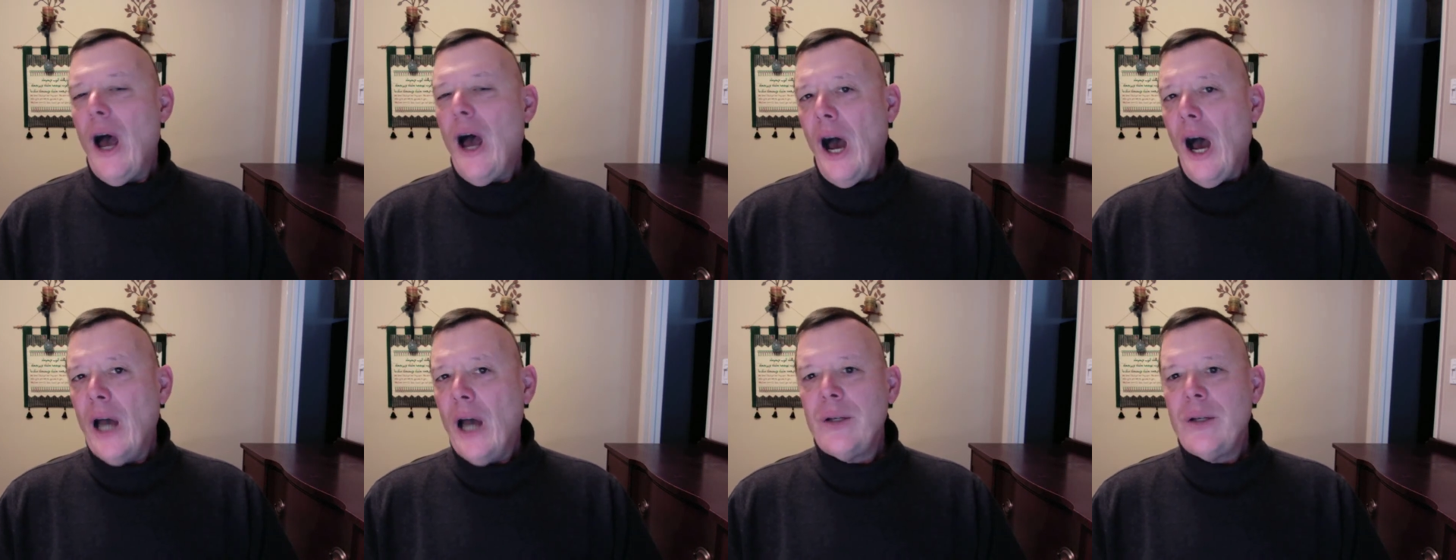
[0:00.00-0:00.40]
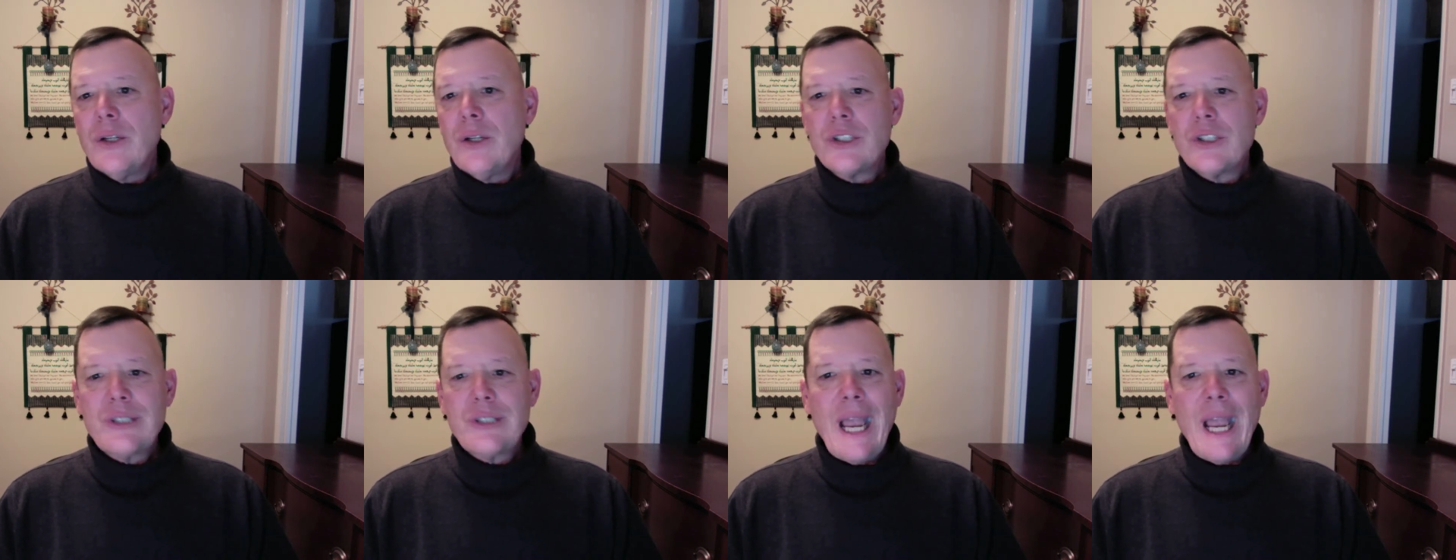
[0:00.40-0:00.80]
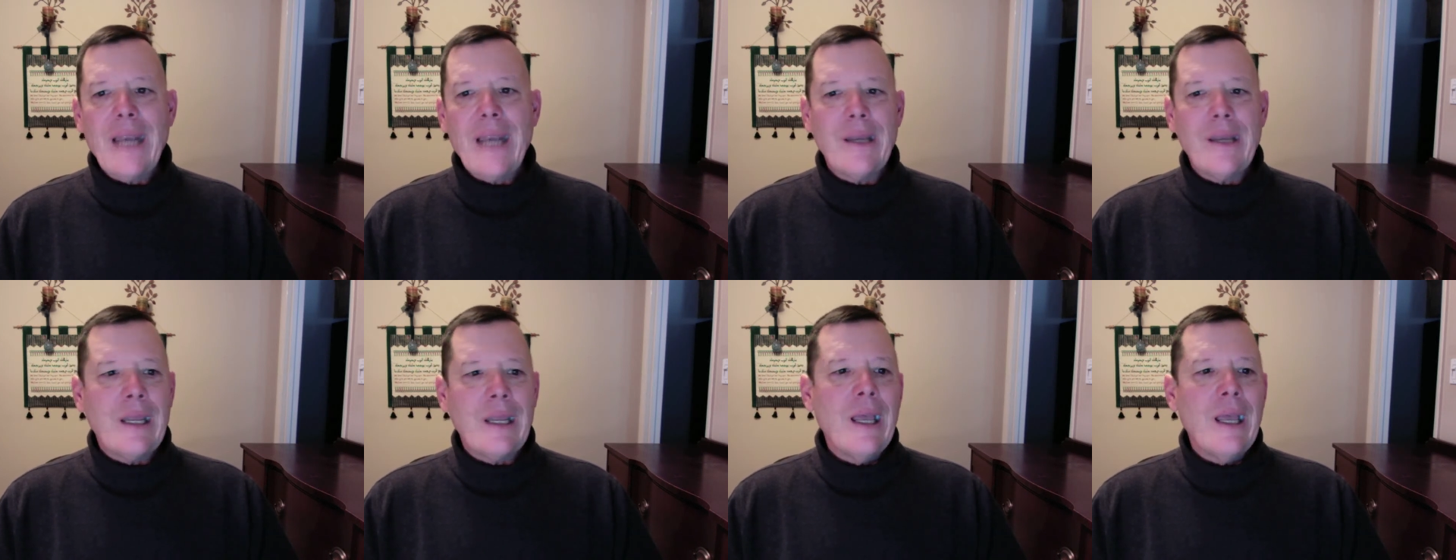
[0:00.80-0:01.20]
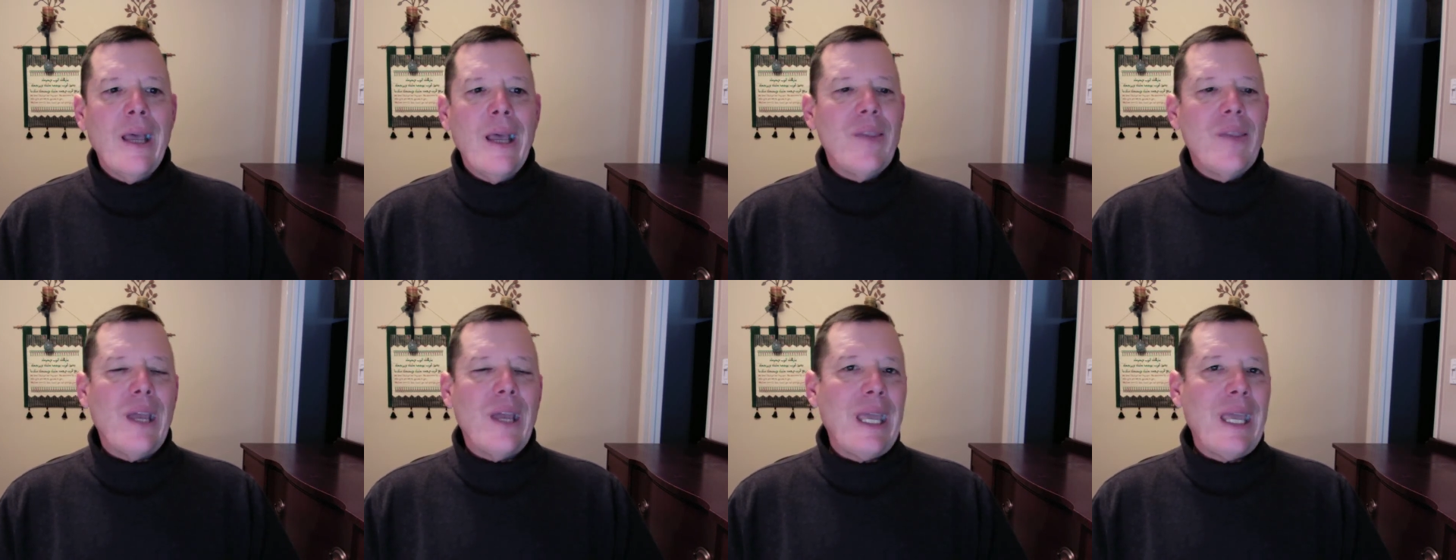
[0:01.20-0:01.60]
understanding
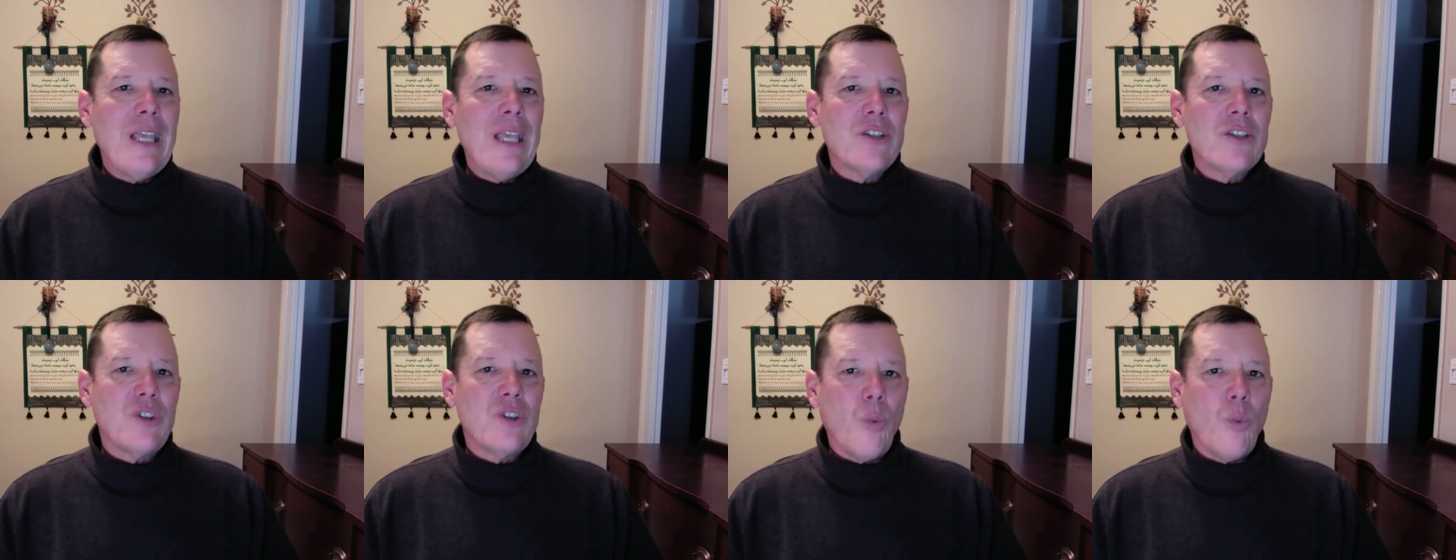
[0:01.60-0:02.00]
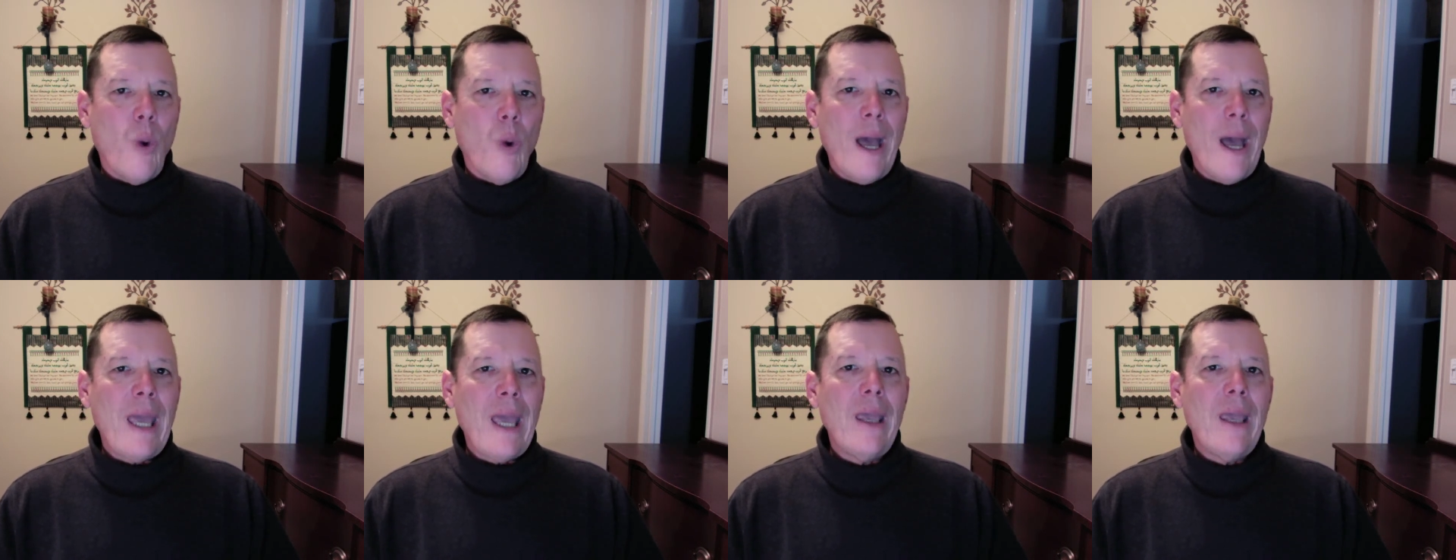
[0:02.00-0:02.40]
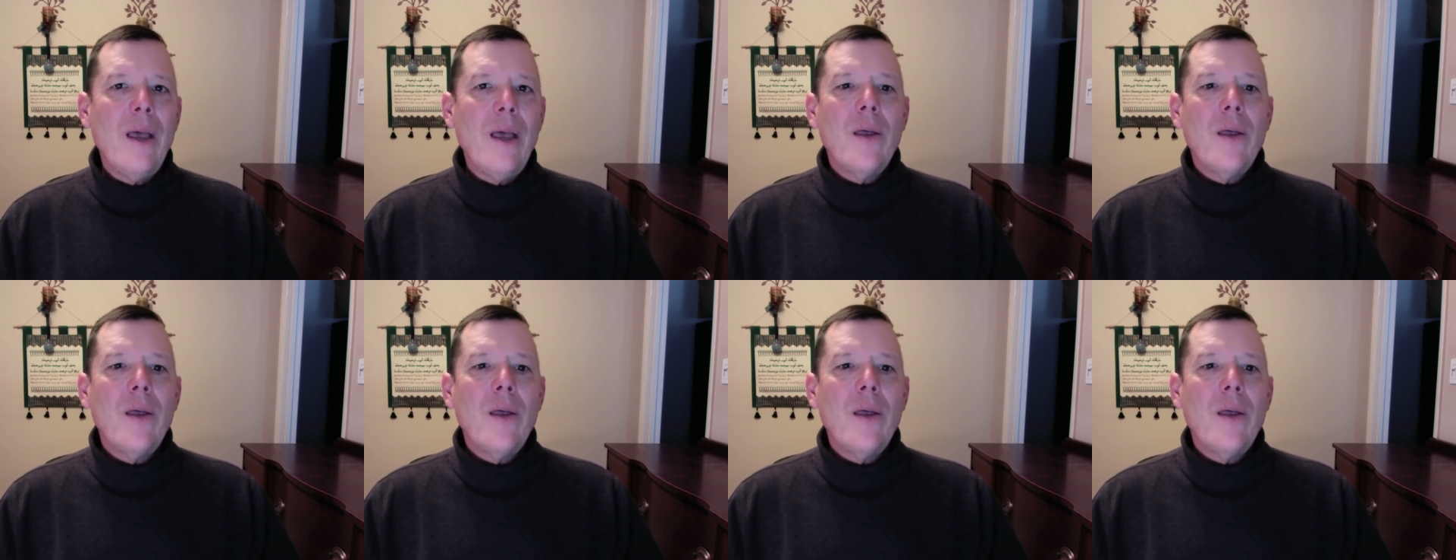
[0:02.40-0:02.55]
that He is the way,